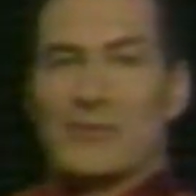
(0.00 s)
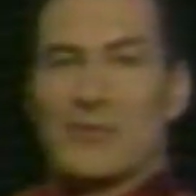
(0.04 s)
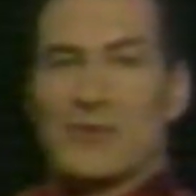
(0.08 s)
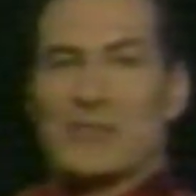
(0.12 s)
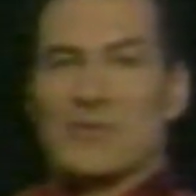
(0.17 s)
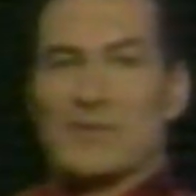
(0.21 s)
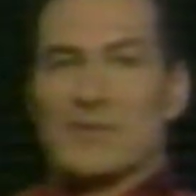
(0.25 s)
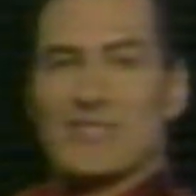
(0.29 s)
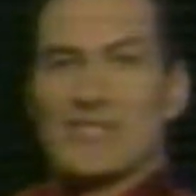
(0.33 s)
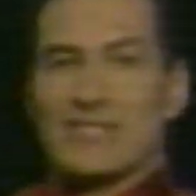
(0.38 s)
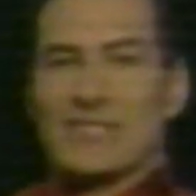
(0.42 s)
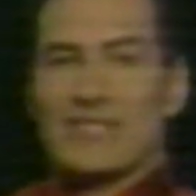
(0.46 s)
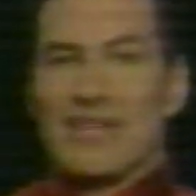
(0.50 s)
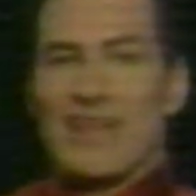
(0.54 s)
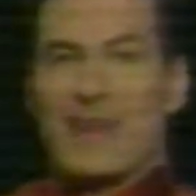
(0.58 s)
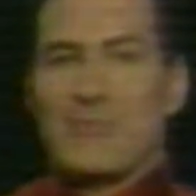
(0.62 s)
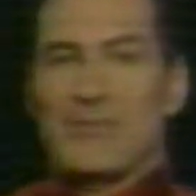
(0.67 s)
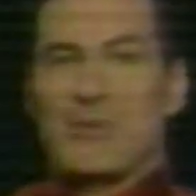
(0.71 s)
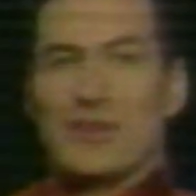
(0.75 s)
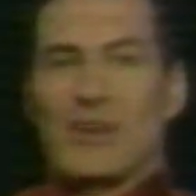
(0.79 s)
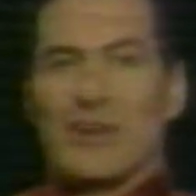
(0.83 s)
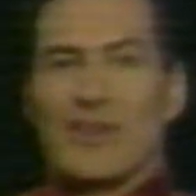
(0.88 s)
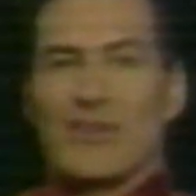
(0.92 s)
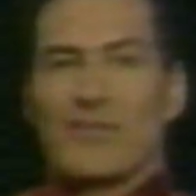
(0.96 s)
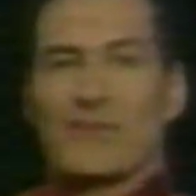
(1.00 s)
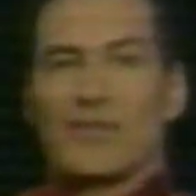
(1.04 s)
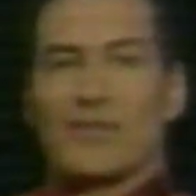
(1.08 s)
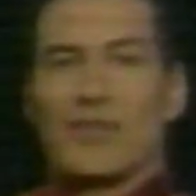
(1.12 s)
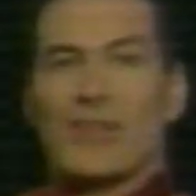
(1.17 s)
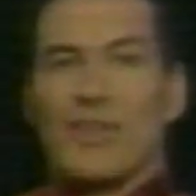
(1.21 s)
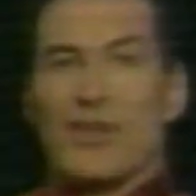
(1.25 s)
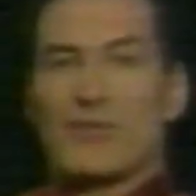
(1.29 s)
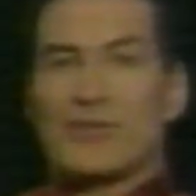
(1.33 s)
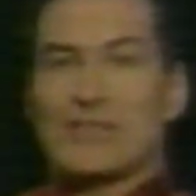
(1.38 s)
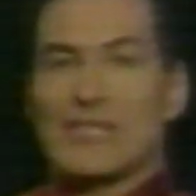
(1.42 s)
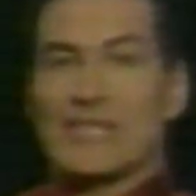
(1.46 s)
which was the same year of
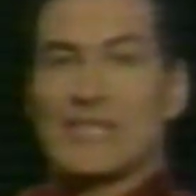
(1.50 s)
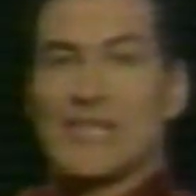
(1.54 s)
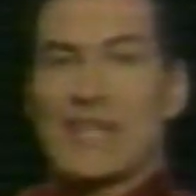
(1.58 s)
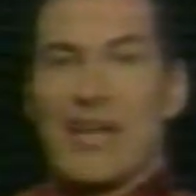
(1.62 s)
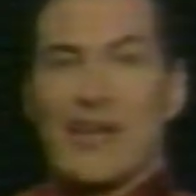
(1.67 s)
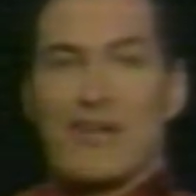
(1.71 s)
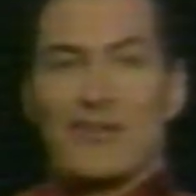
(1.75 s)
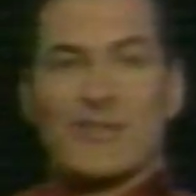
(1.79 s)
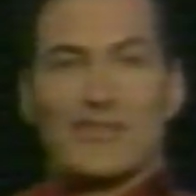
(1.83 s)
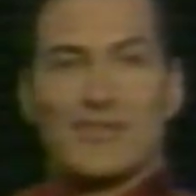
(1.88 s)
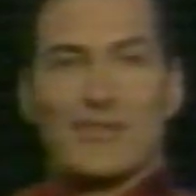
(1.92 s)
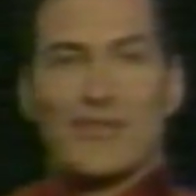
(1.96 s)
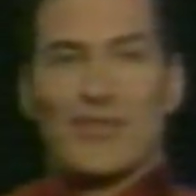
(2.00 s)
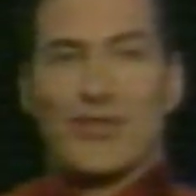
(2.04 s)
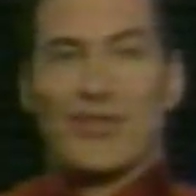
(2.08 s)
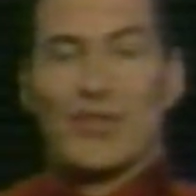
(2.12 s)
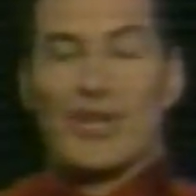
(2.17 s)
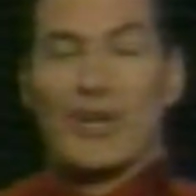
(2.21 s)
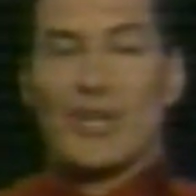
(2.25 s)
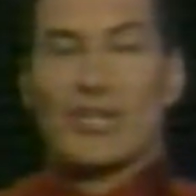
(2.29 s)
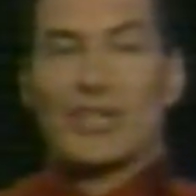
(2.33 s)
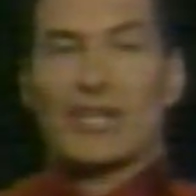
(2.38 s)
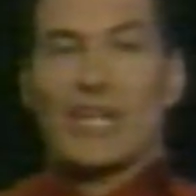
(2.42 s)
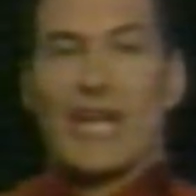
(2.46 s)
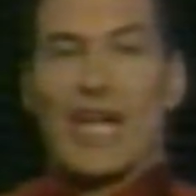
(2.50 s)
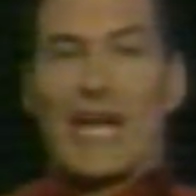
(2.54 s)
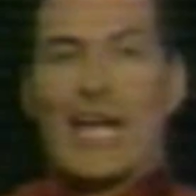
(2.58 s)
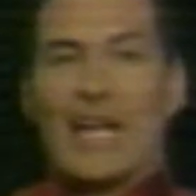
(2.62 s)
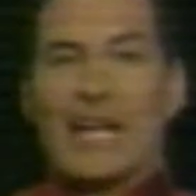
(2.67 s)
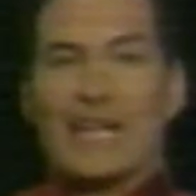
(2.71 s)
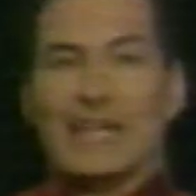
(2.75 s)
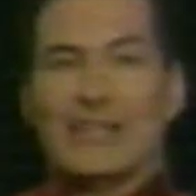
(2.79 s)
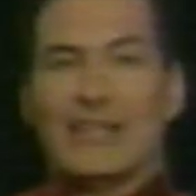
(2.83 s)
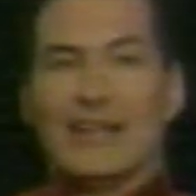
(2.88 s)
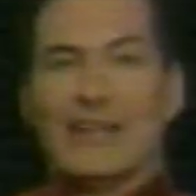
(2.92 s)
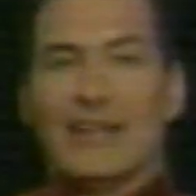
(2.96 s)
Close Encounters of the Third Kind,